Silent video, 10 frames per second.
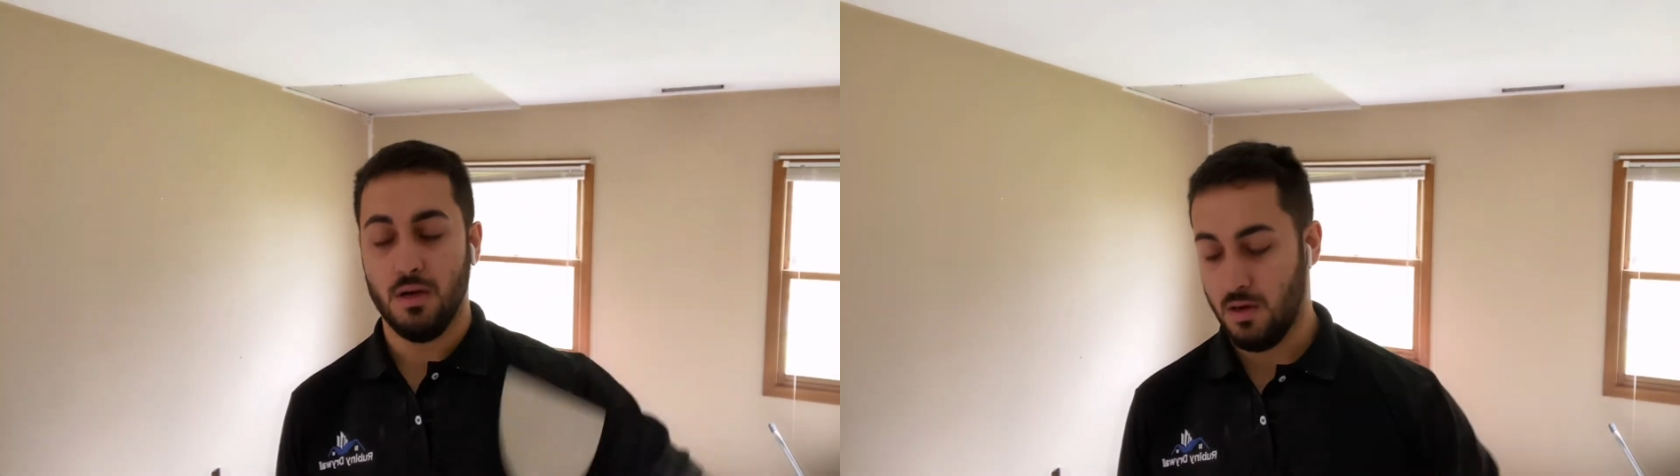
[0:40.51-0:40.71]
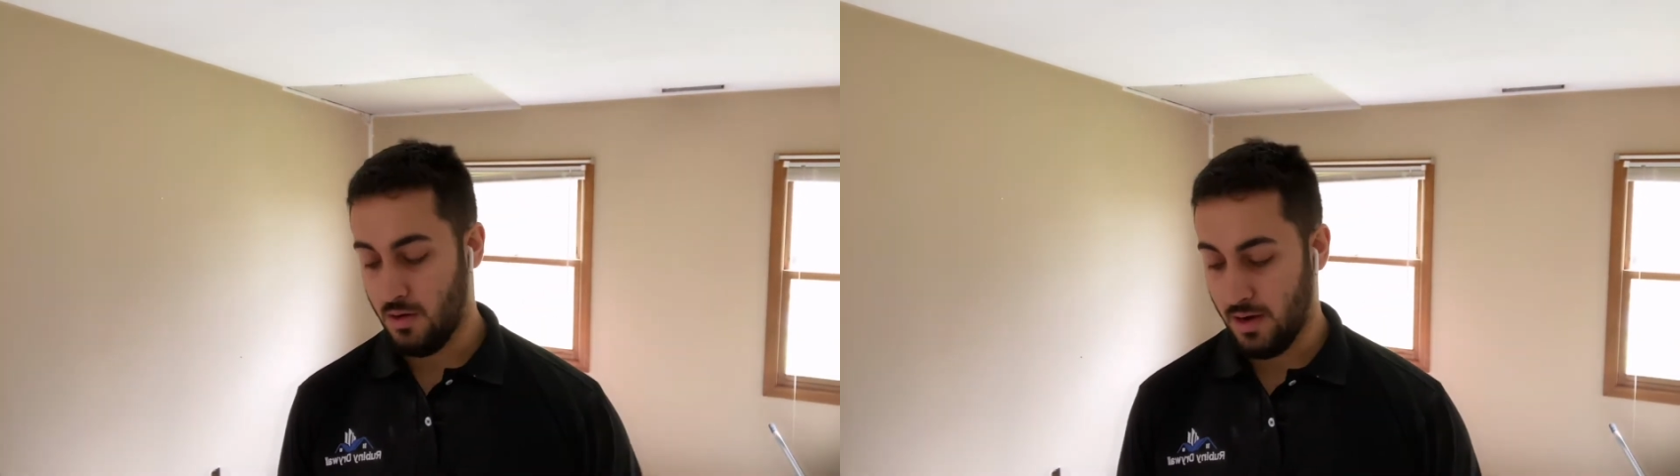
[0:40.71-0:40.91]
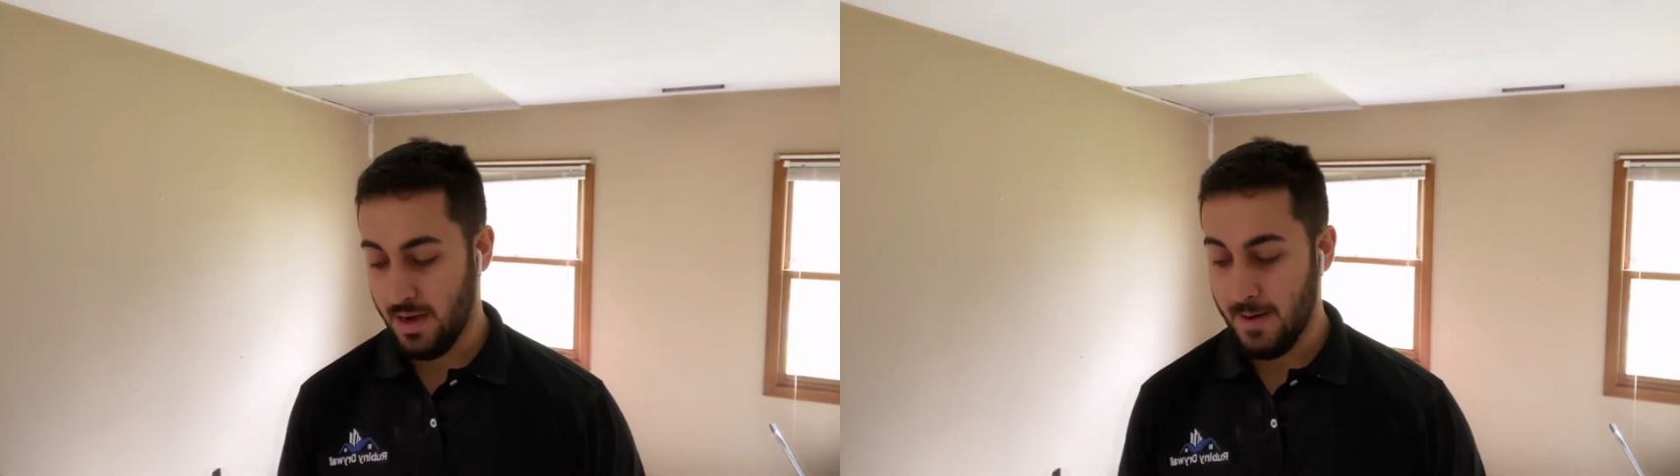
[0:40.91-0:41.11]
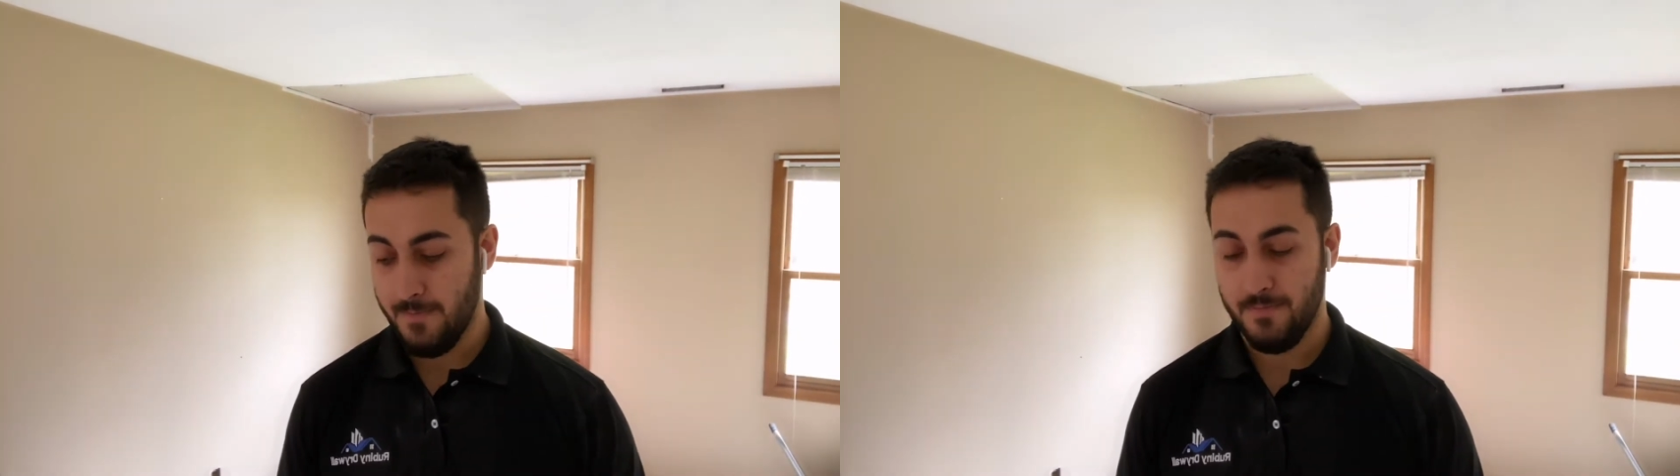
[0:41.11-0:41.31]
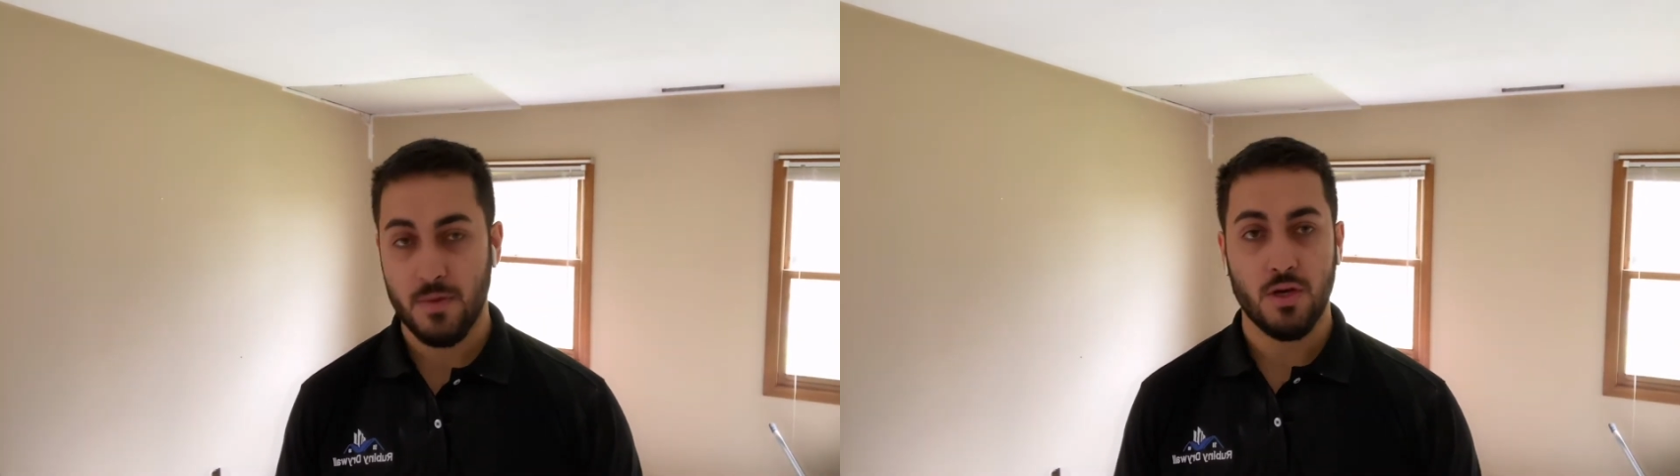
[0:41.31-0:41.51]
okay?
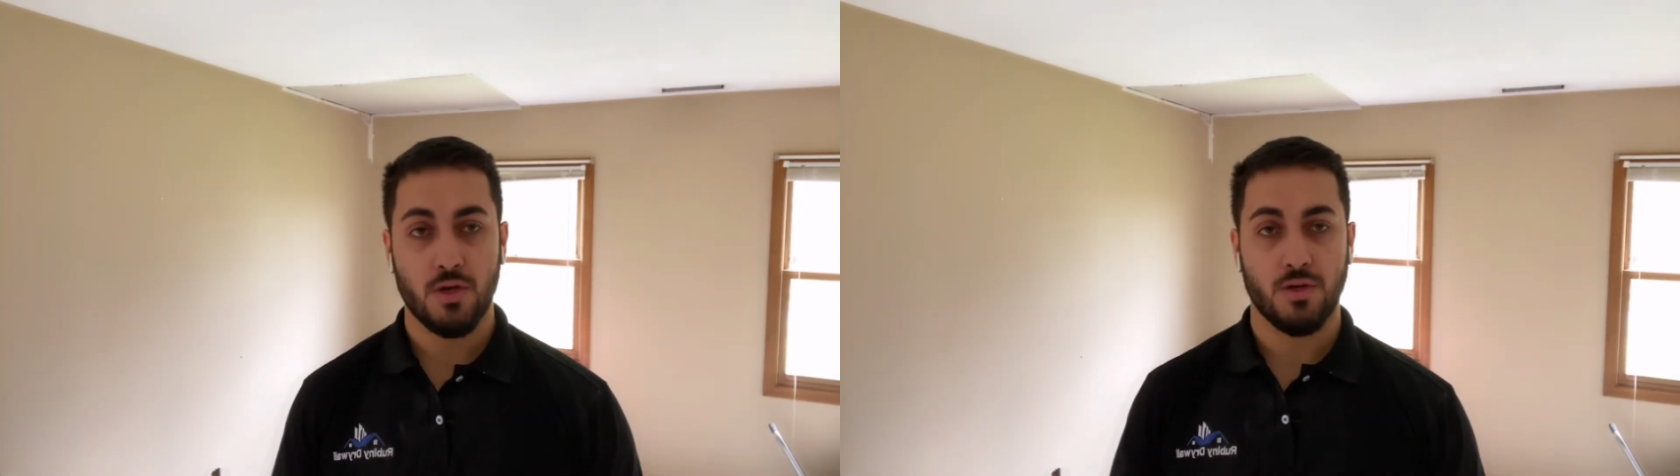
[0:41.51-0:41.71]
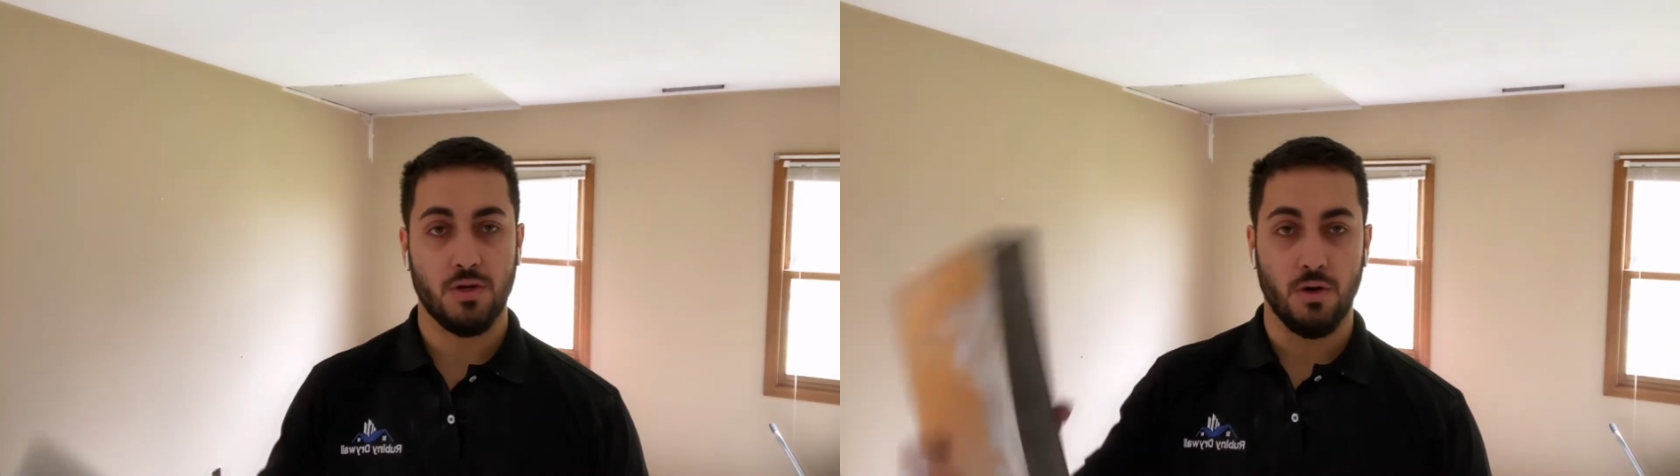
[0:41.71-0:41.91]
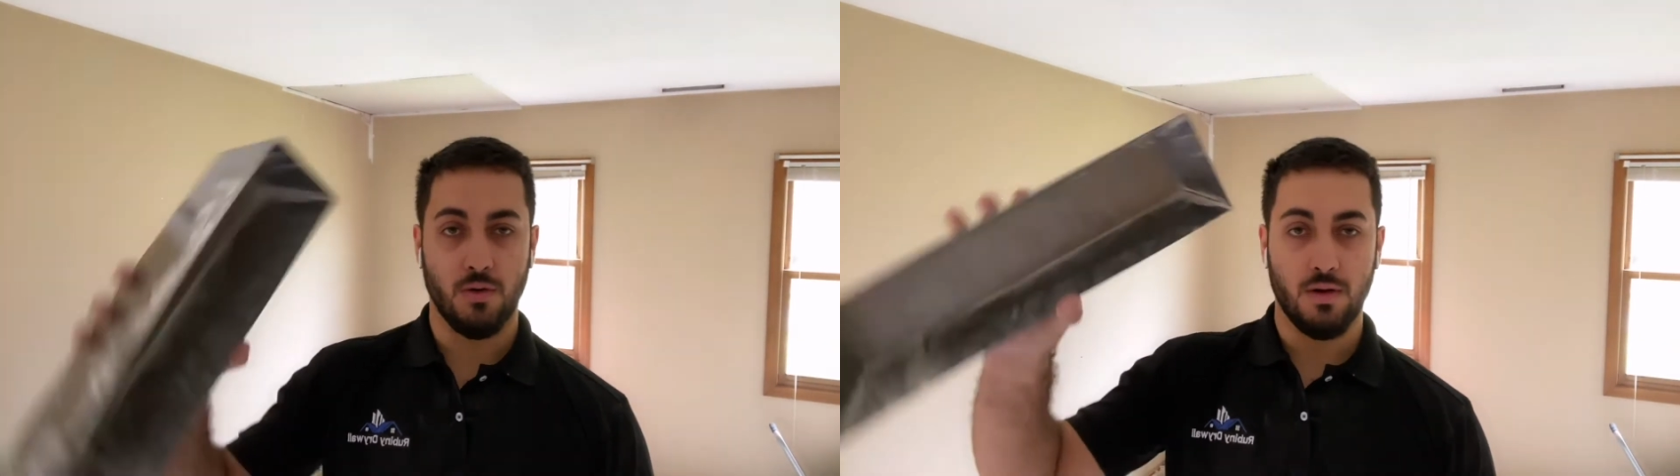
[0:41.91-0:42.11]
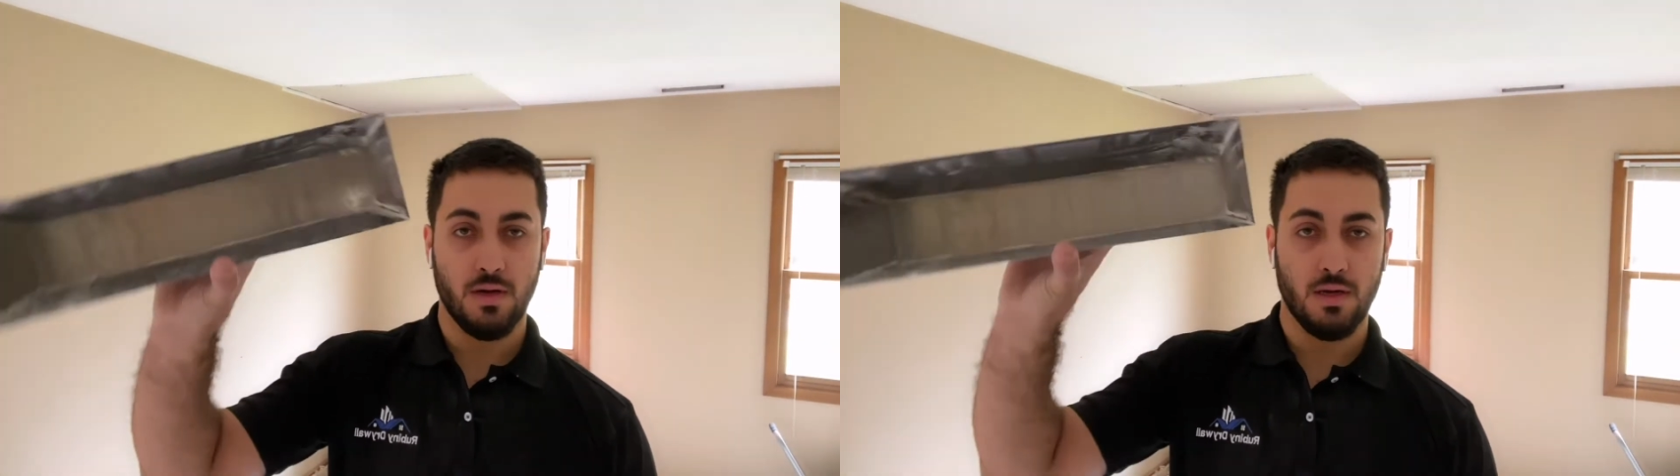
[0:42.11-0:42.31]
So